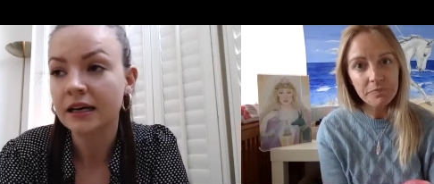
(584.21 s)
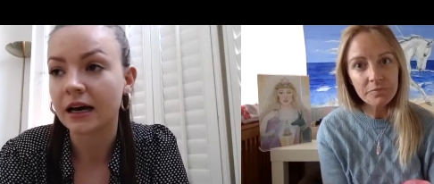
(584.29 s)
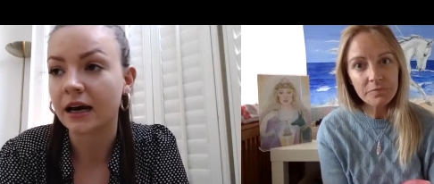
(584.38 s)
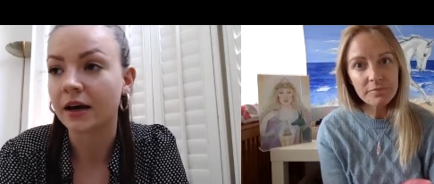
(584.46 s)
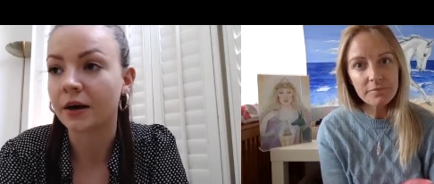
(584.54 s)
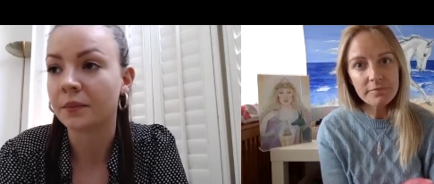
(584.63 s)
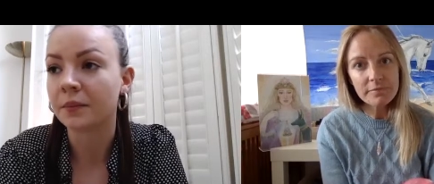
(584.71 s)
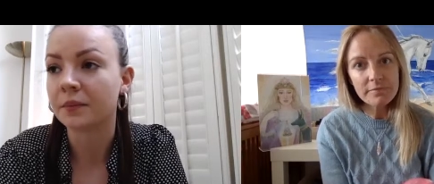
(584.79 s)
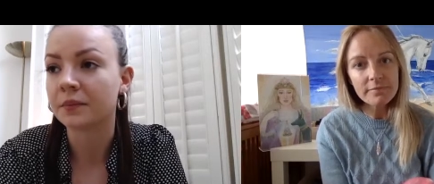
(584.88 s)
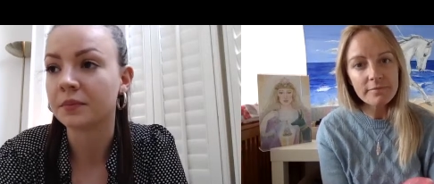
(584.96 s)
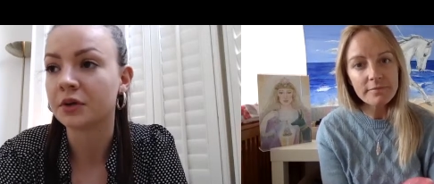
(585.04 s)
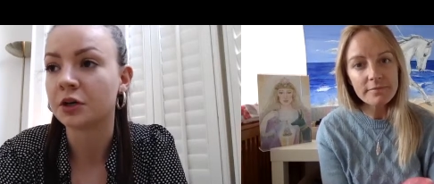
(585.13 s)

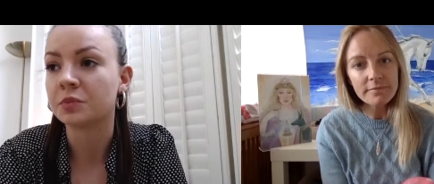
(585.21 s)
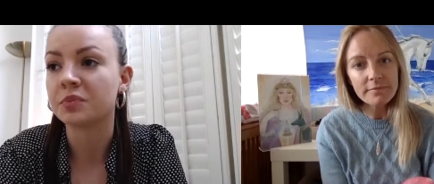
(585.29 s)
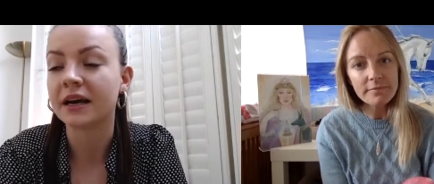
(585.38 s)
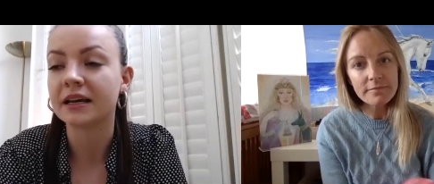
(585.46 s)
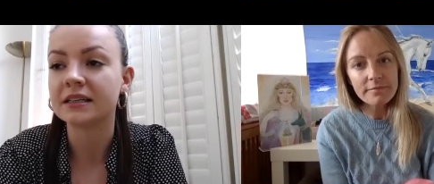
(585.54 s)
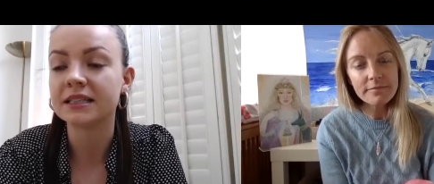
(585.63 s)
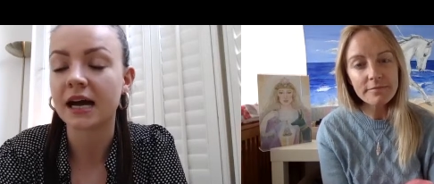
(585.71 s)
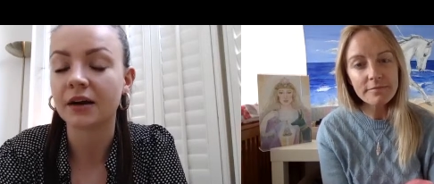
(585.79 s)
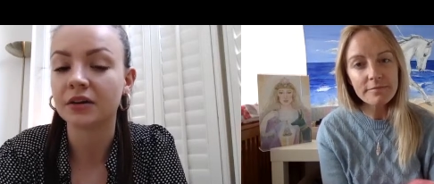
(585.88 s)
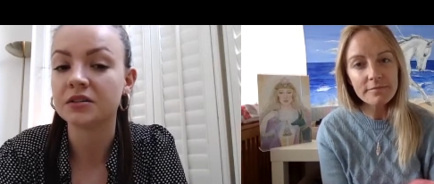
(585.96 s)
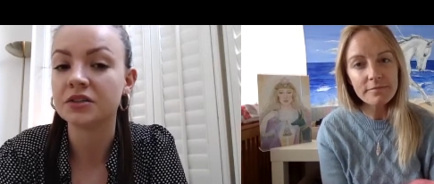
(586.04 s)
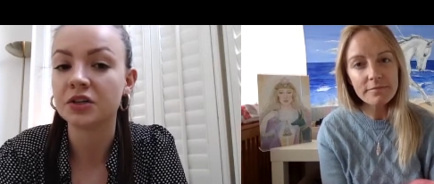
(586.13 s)
Speaker 1: Um, you break it down
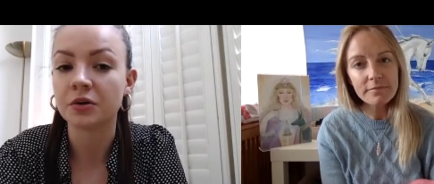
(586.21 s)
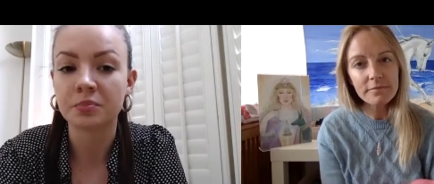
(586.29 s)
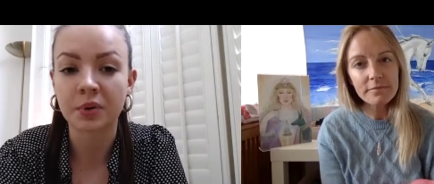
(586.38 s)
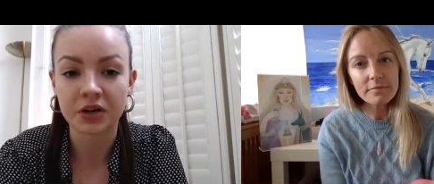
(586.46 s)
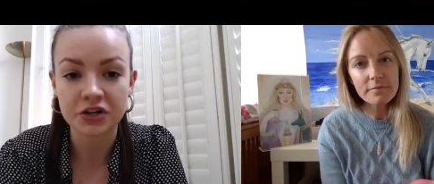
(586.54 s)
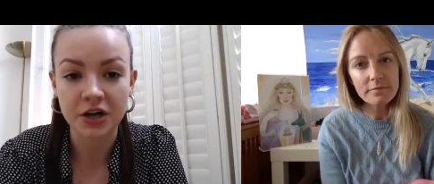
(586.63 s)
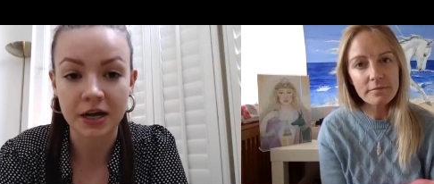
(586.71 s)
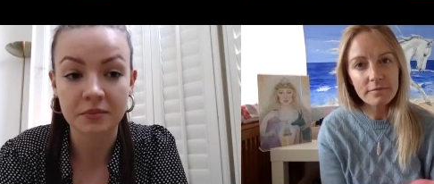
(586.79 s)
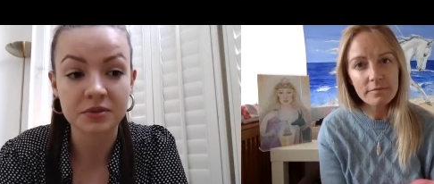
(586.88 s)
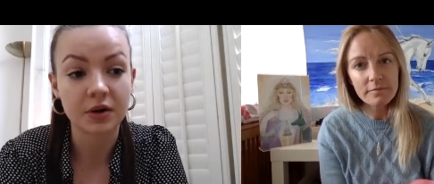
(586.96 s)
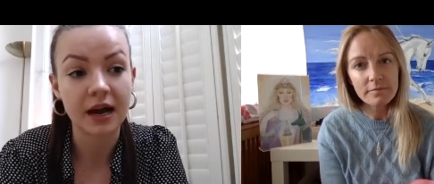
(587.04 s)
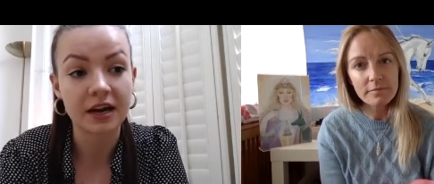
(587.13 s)
into body shape.
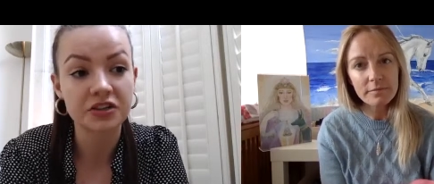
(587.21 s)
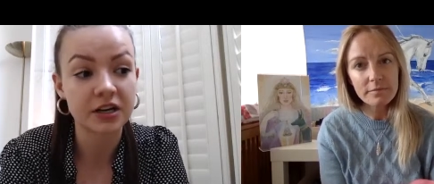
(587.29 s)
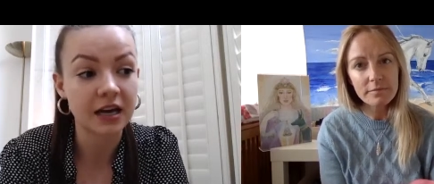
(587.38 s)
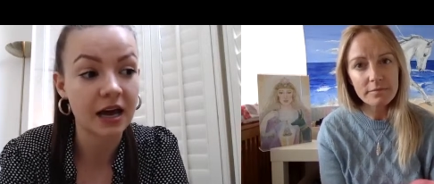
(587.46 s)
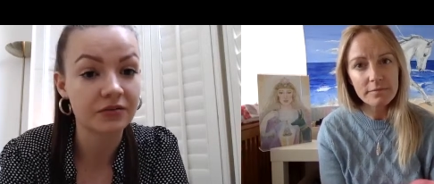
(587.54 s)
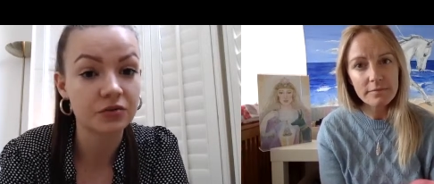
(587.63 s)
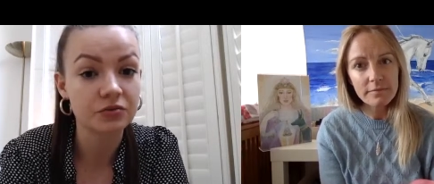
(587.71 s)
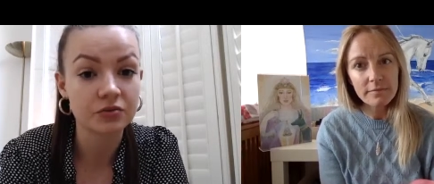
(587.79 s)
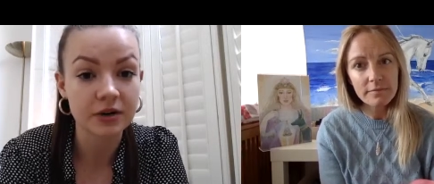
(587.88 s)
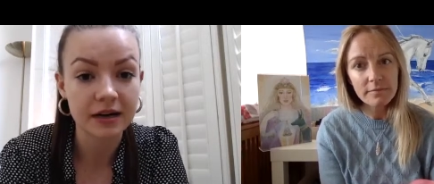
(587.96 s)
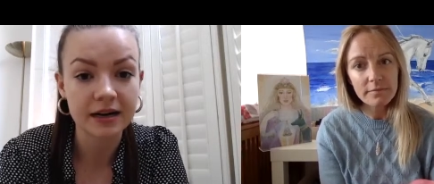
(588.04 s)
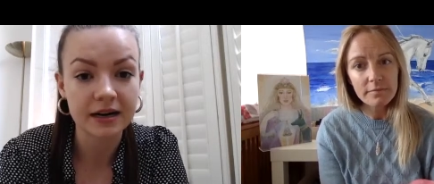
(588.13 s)
So I actually have a
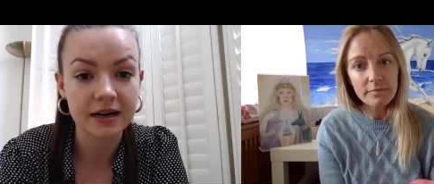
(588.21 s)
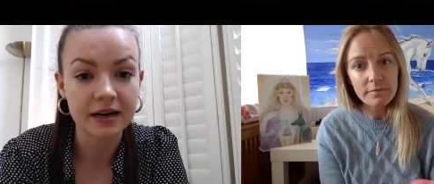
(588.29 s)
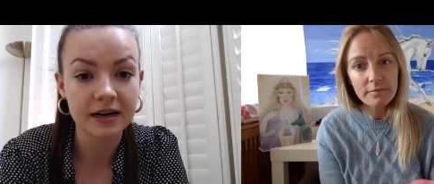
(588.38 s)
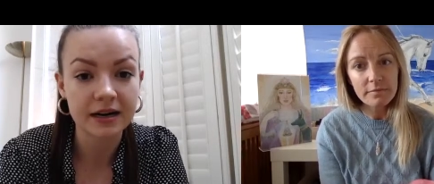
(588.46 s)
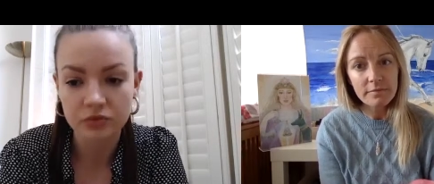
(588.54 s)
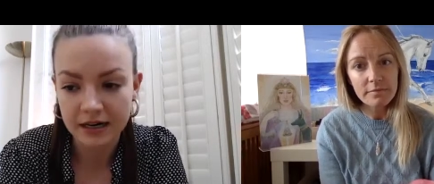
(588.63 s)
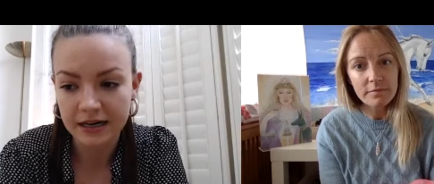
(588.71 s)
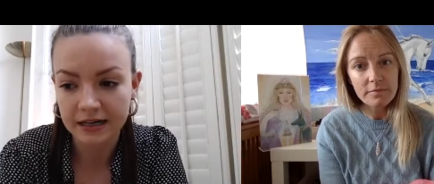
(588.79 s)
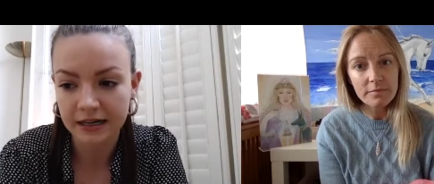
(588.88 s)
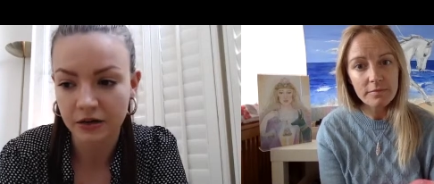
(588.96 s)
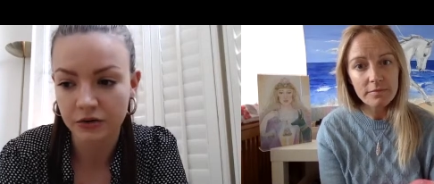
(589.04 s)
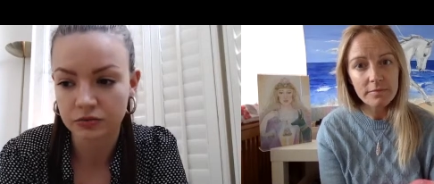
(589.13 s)
really
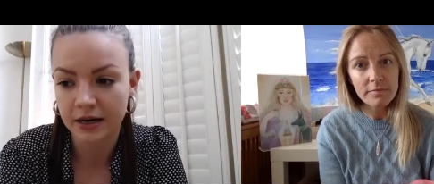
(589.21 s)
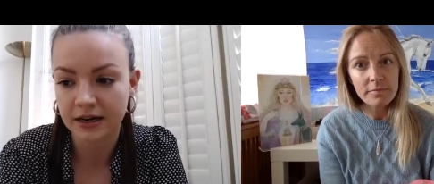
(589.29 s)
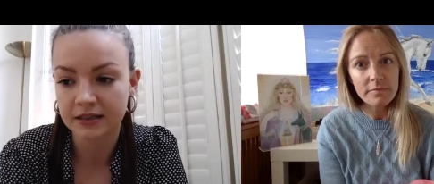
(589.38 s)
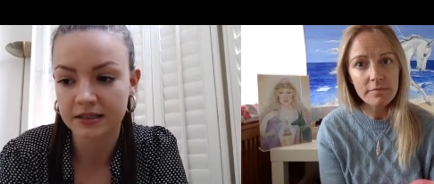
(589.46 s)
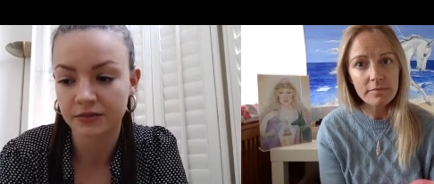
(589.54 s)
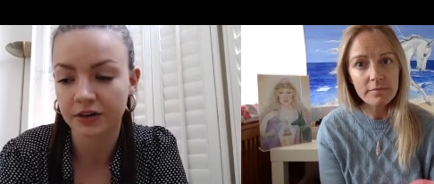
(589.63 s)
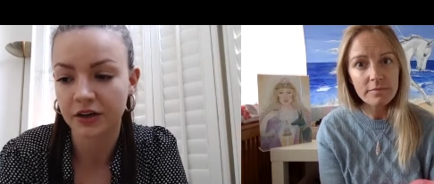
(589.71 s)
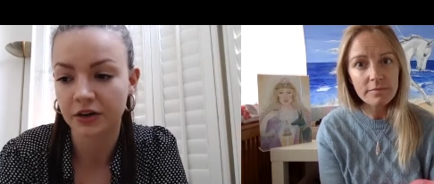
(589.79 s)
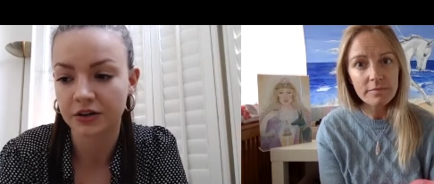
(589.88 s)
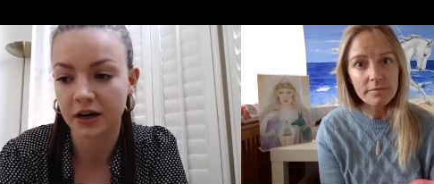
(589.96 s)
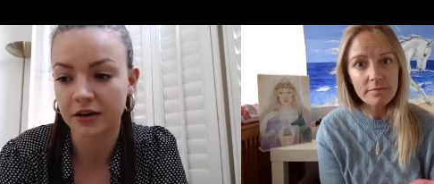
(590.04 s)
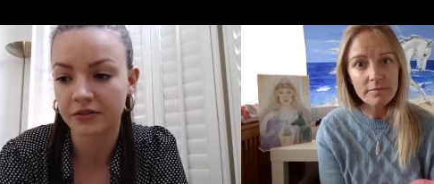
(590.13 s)
really great video
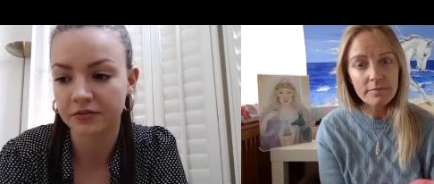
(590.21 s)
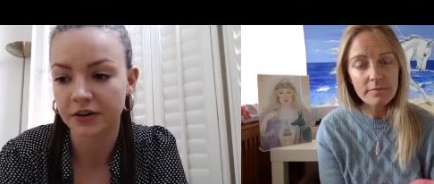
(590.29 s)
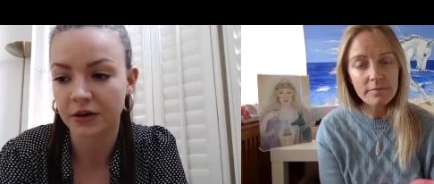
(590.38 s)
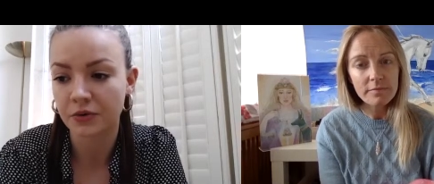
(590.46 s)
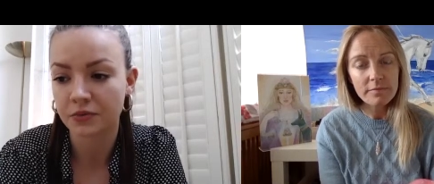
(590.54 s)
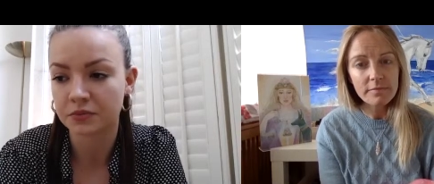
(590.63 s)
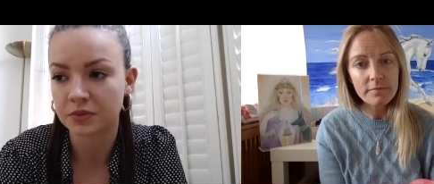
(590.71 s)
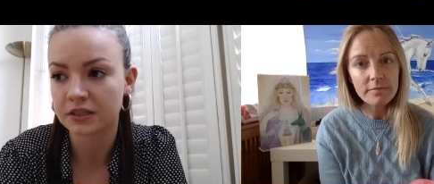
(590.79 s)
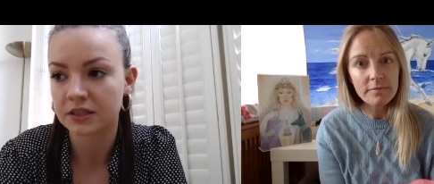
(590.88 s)
that I filmed